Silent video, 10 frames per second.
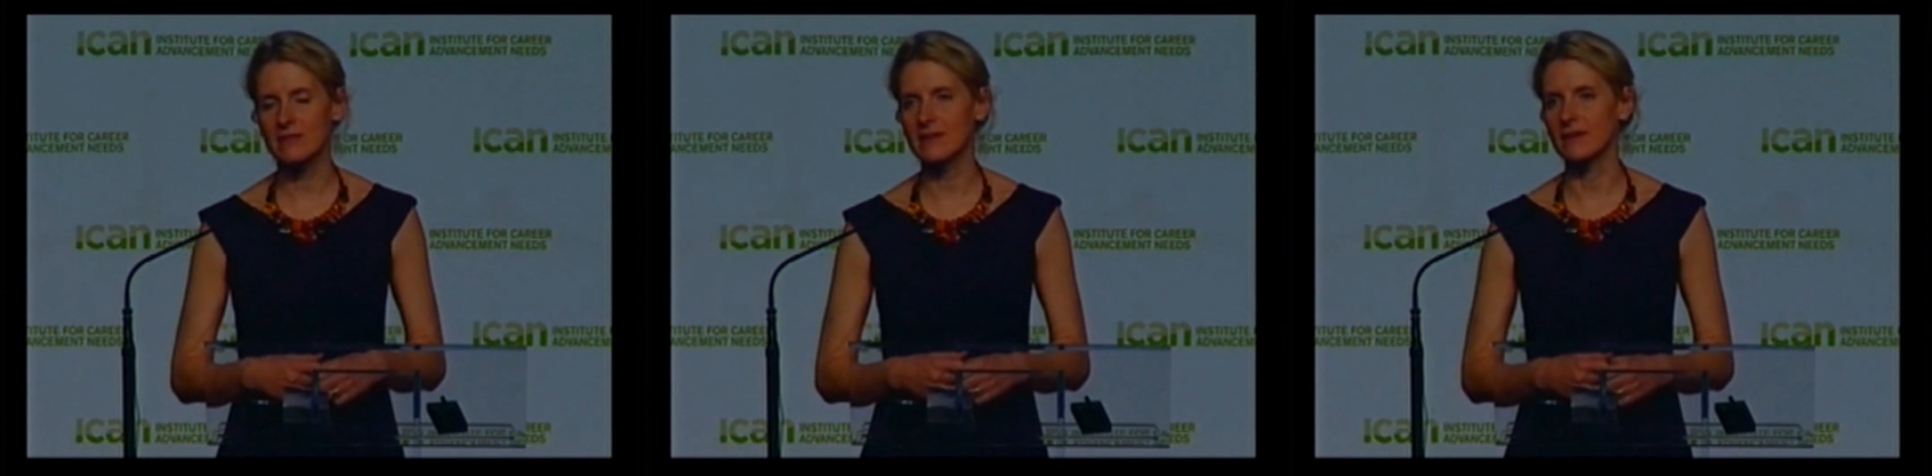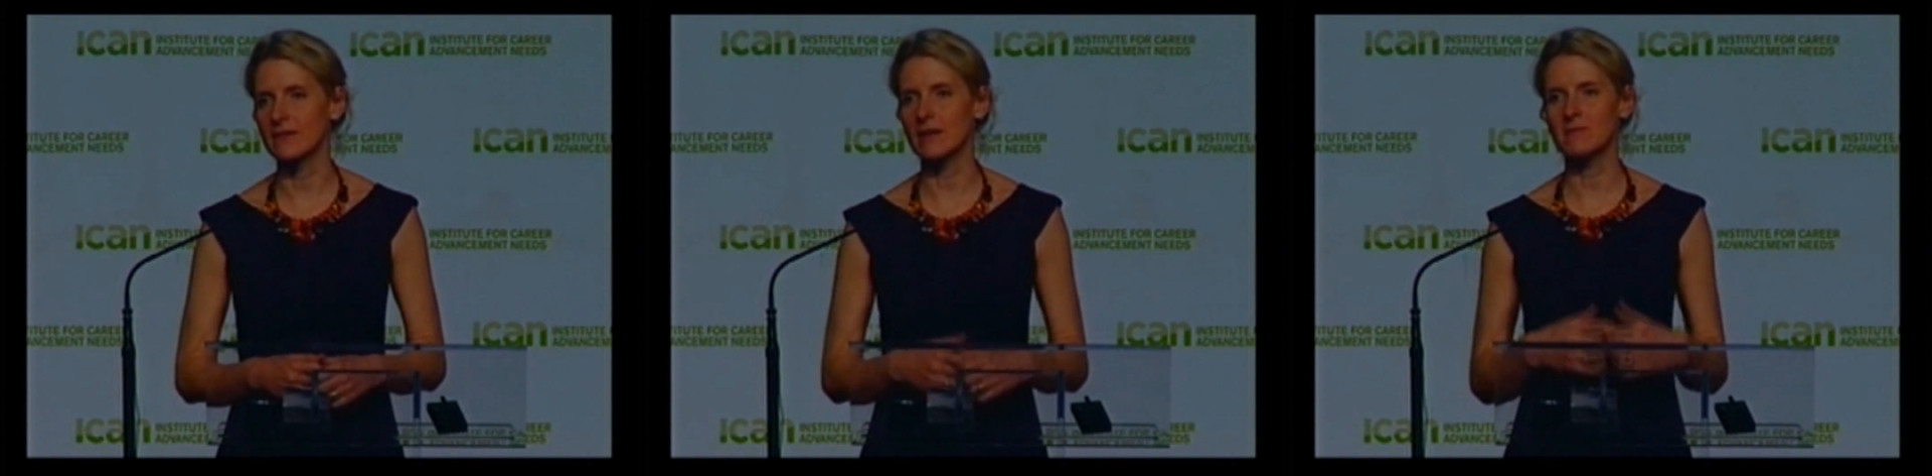
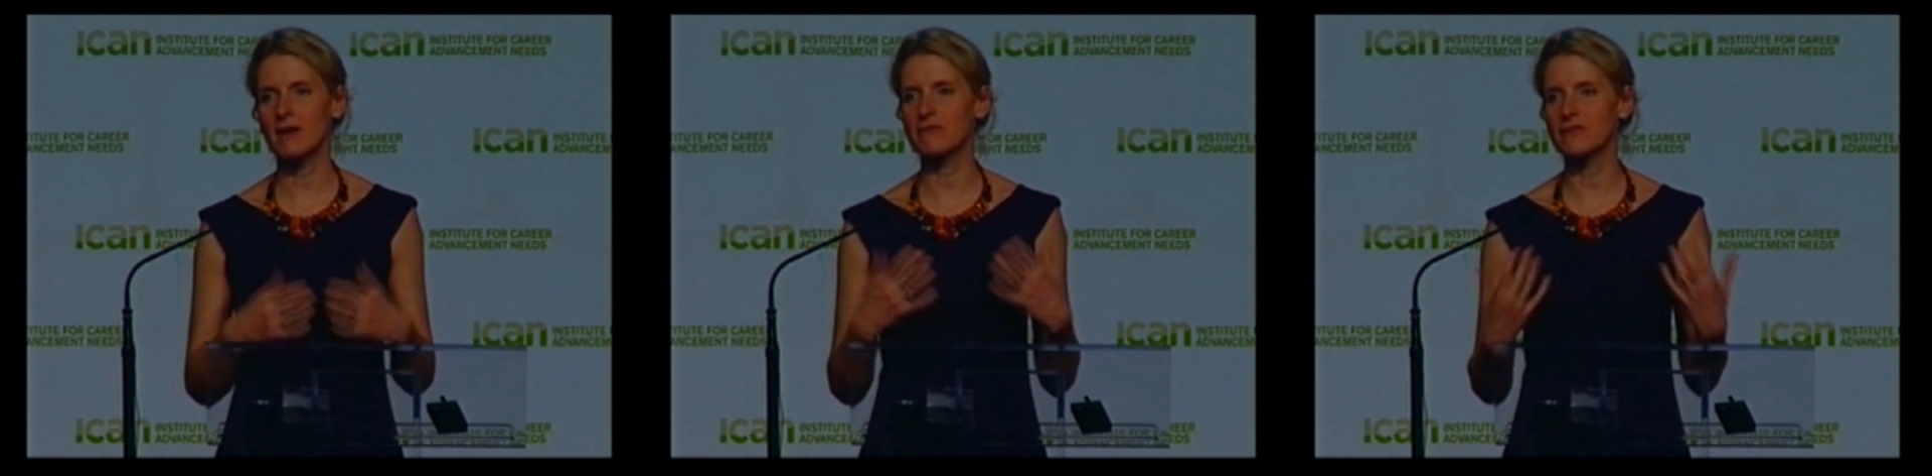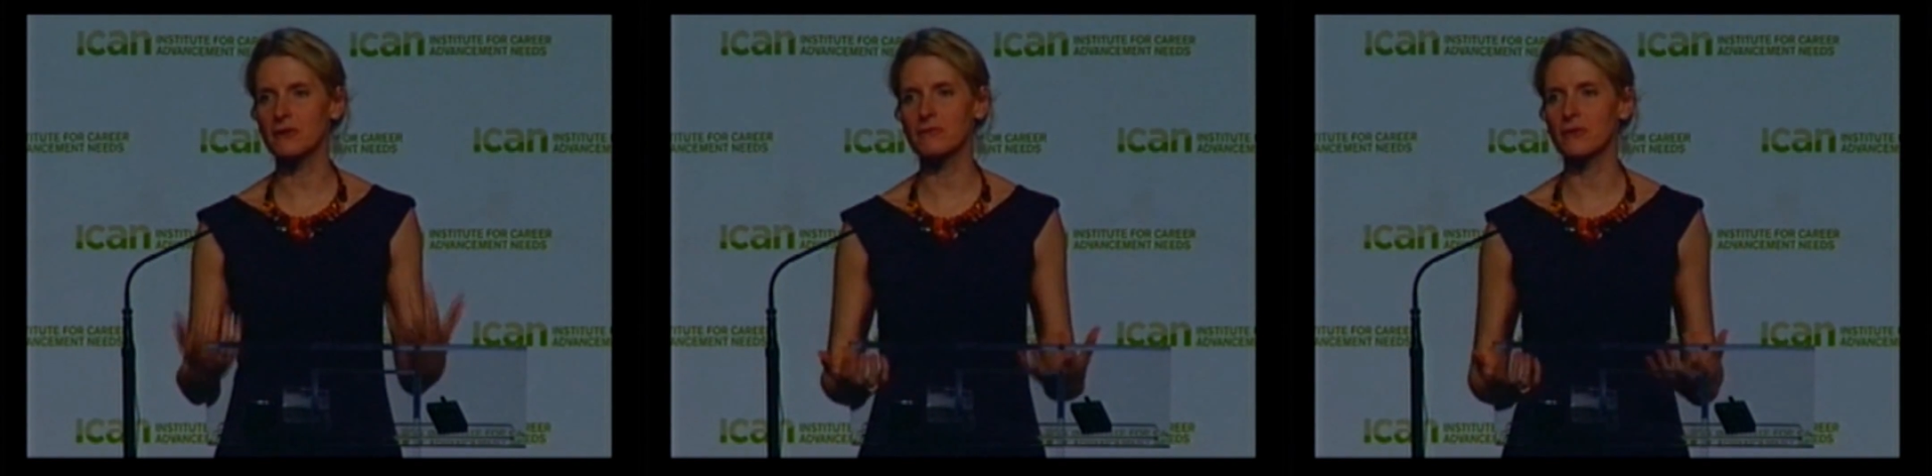things. I am not
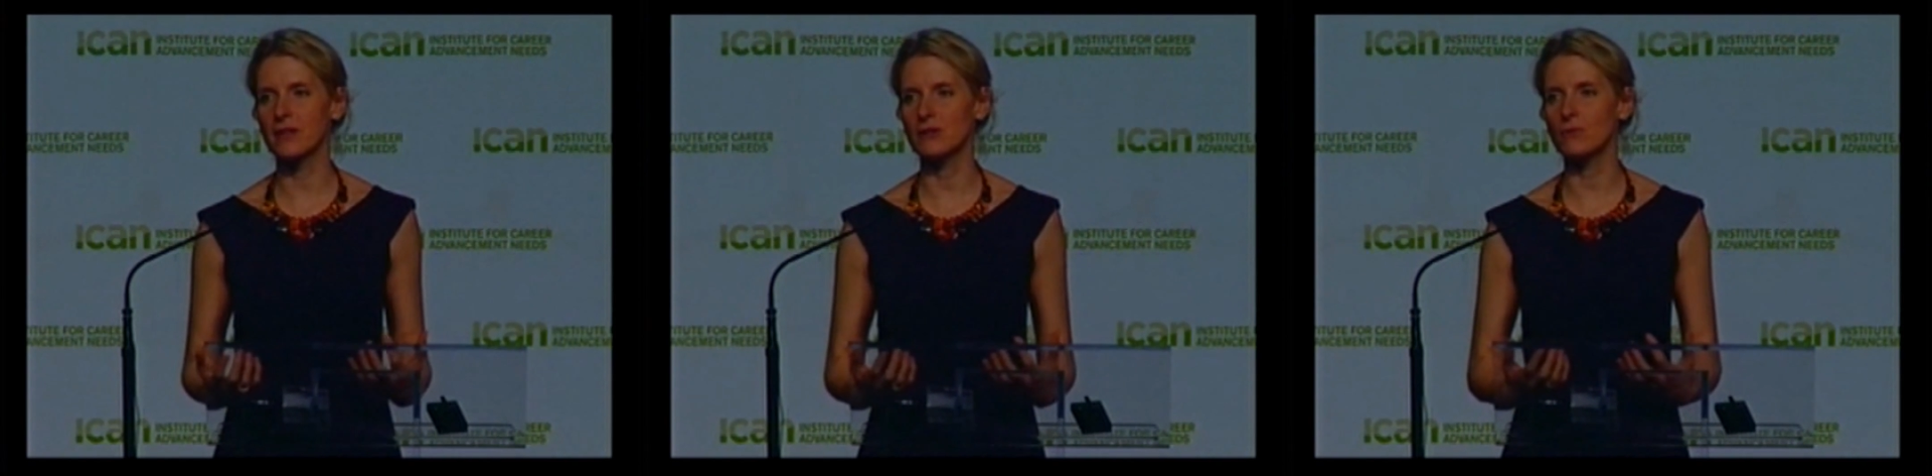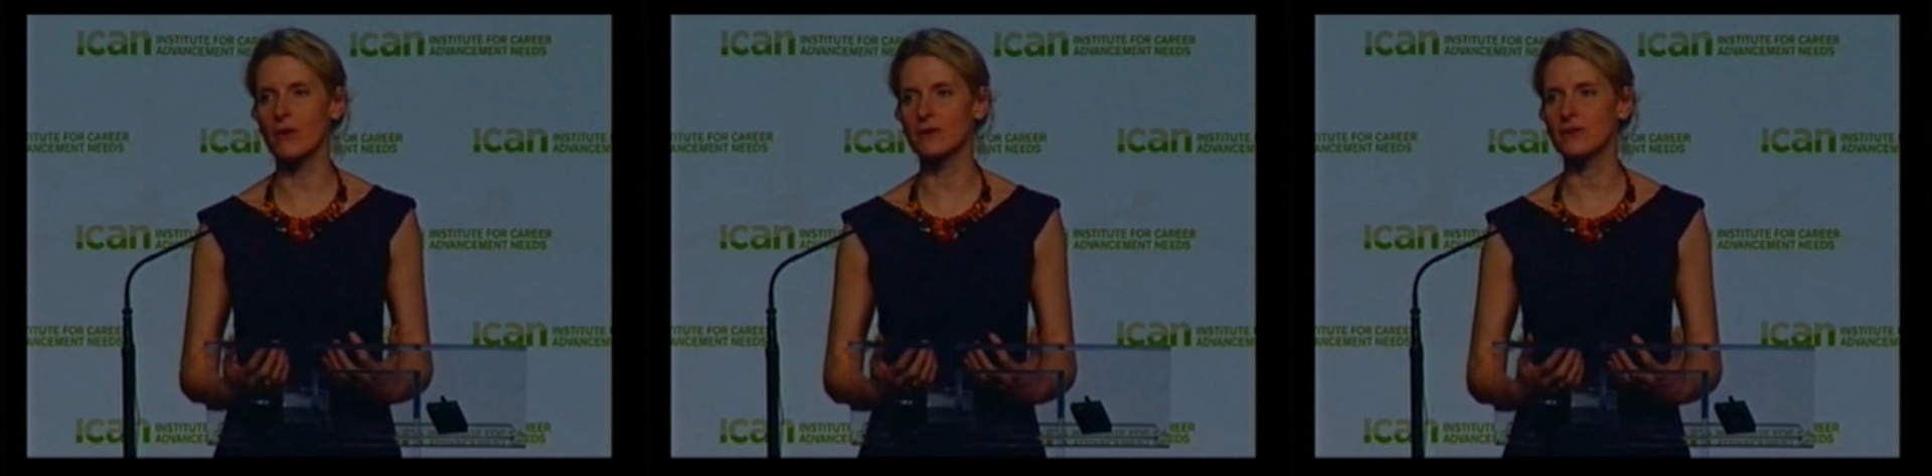fearful that
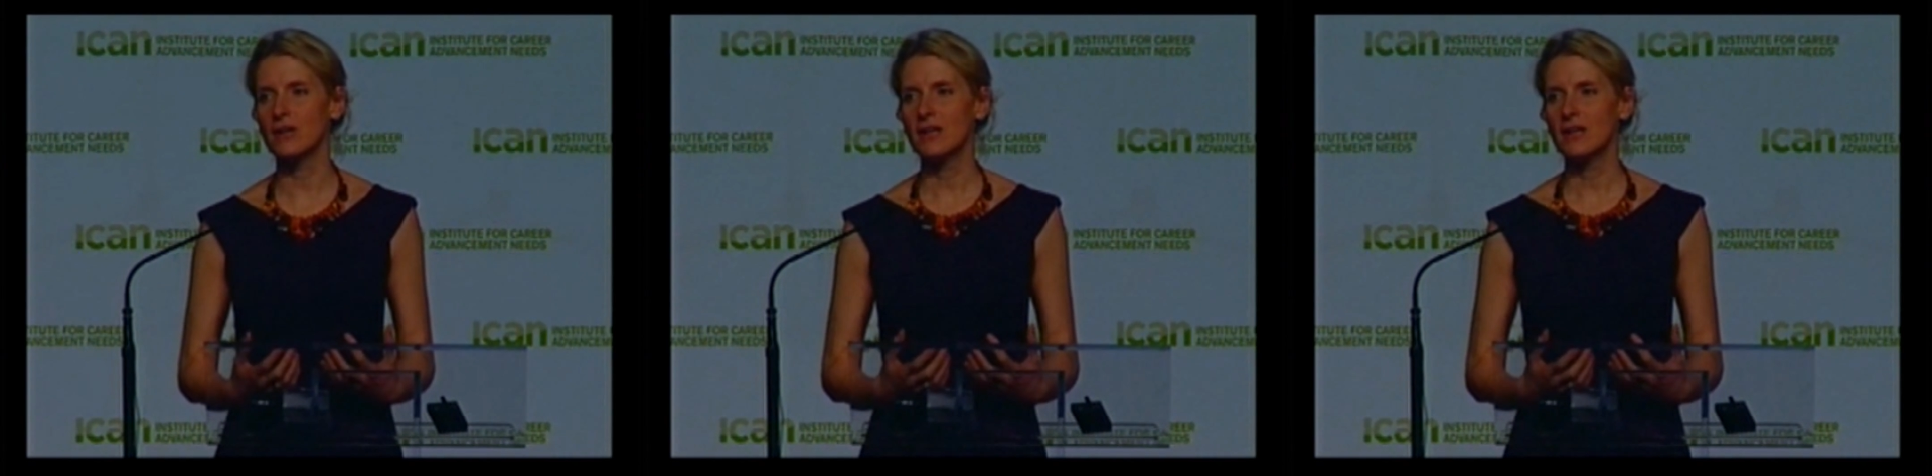you aren't